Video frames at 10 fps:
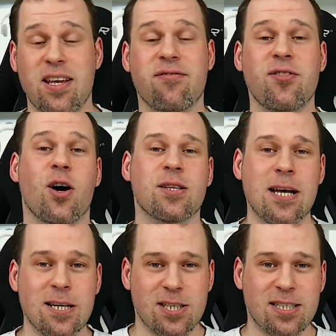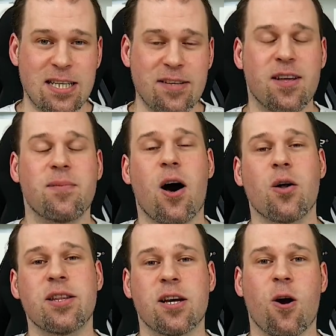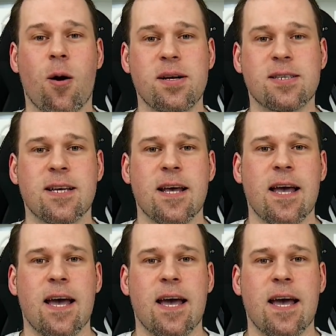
If not, just leave that down in the comments